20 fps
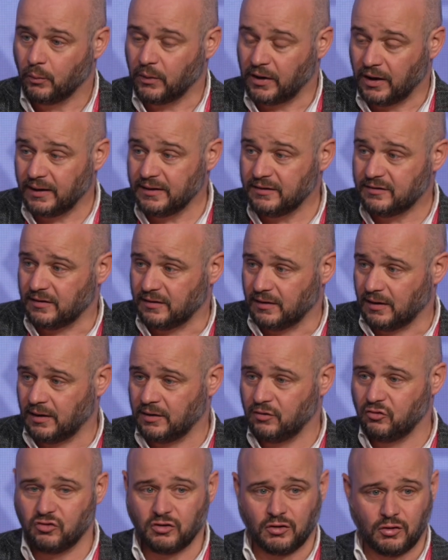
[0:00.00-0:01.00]
When I did it,
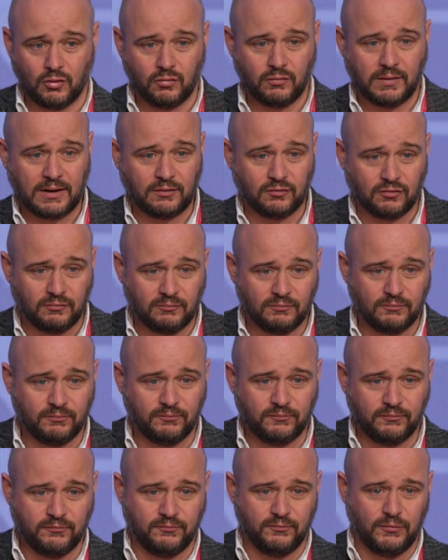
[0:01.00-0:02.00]
I used to go around and
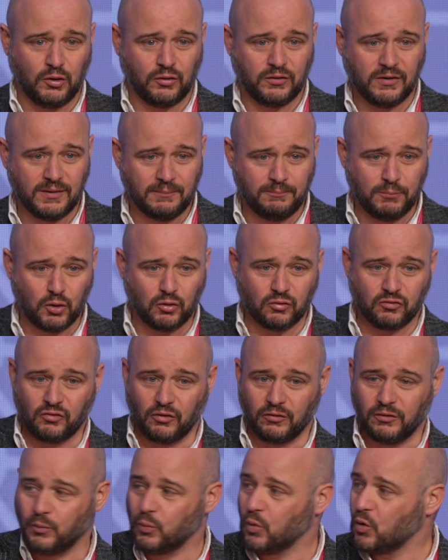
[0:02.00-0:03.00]
look at the books
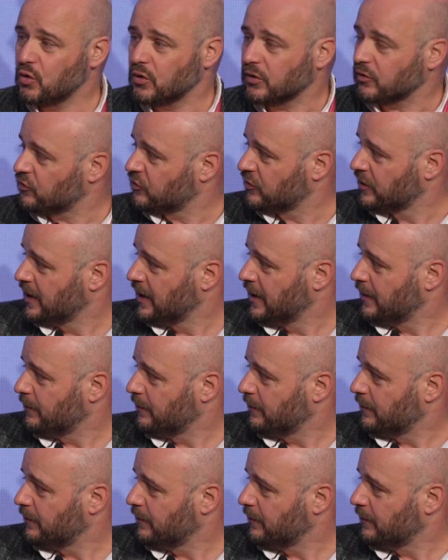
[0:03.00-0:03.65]
on the wards.